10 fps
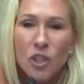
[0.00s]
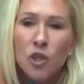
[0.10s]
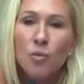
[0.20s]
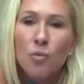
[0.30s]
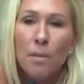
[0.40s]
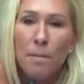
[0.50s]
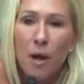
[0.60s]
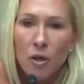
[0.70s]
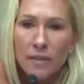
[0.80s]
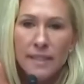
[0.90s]
your
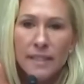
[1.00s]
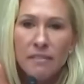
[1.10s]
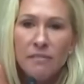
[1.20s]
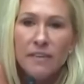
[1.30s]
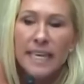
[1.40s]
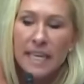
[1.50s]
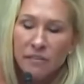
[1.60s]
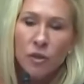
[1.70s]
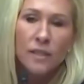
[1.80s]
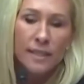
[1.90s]
repulsive,
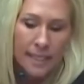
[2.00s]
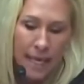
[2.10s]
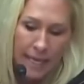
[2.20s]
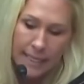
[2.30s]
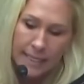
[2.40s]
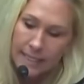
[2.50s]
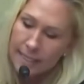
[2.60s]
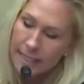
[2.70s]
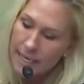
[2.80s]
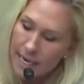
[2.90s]
evil
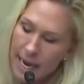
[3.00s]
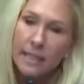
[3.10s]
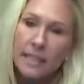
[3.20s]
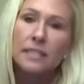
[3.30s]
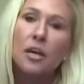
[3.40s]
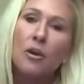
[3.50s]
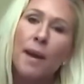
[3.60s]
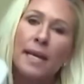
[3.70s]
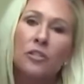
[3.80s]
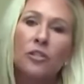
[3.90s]
science. And let's go
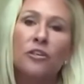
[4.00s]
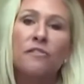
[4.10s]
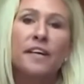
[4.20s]
back to your